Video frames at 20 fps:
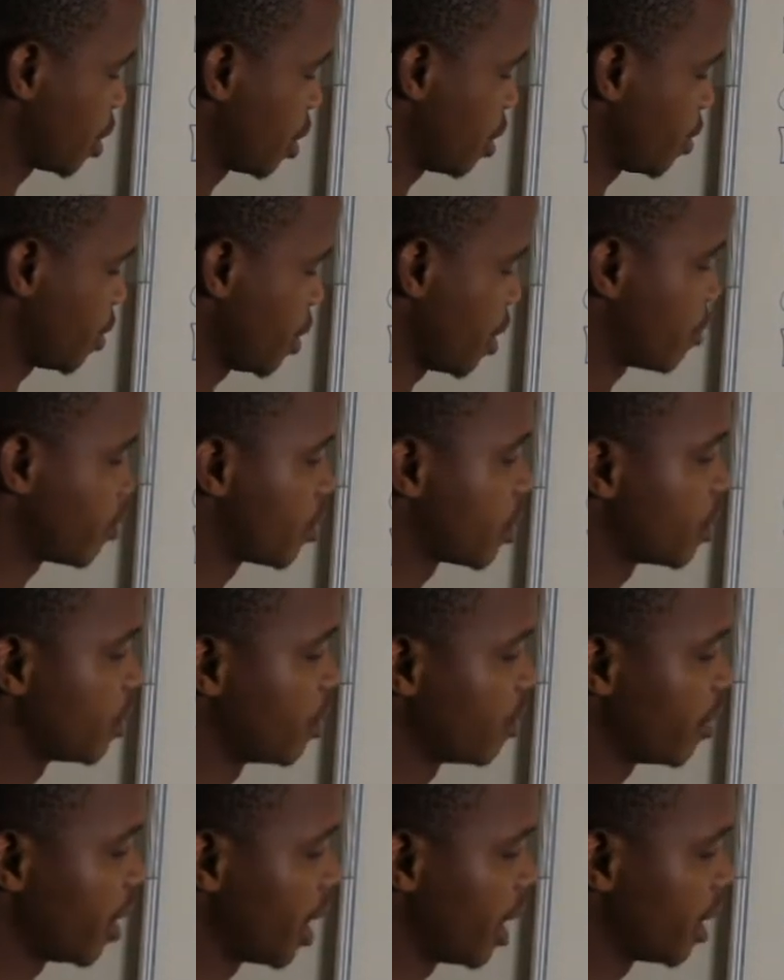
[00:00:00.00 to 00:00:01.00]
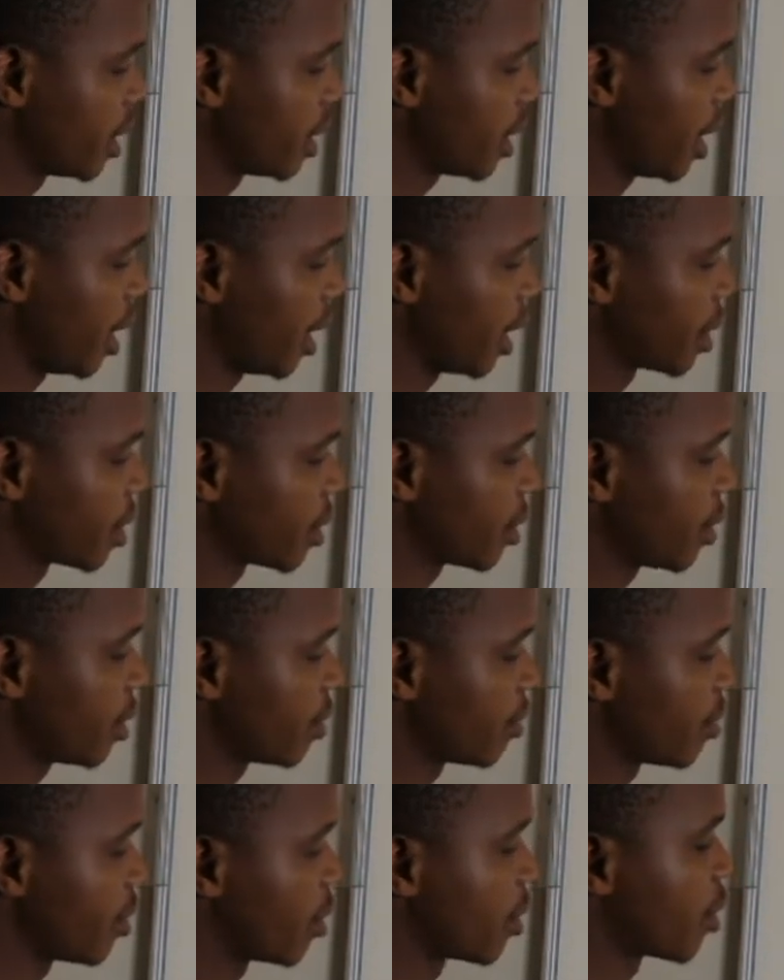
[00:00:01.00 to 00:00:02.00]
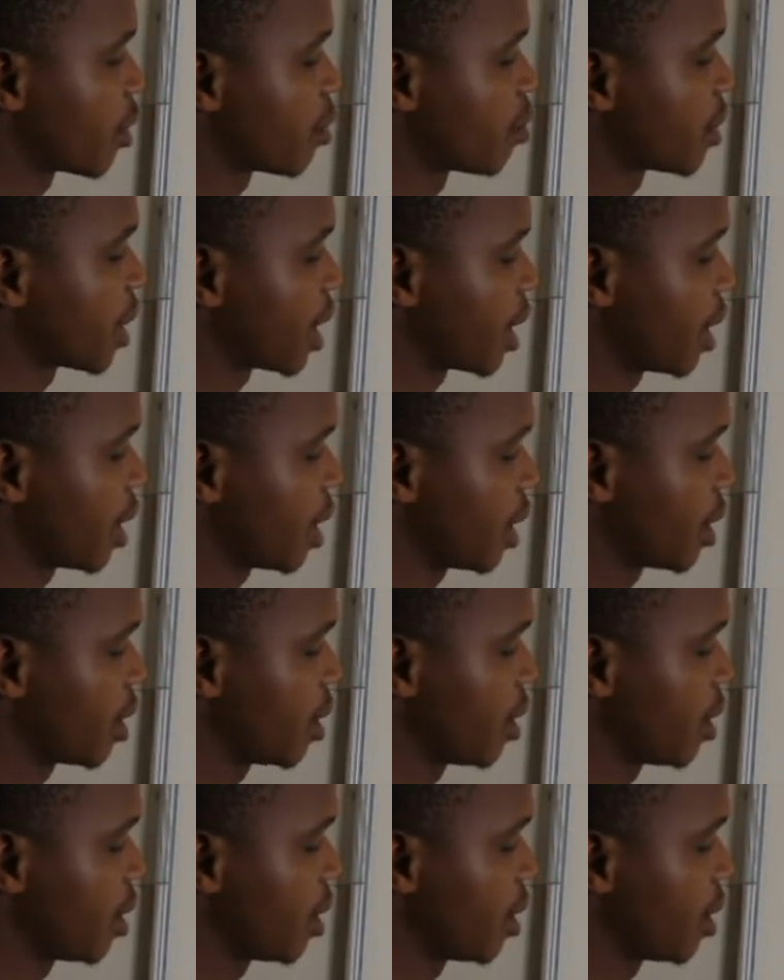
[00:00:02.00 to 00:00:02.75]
you have 2 valence electron. For group 3,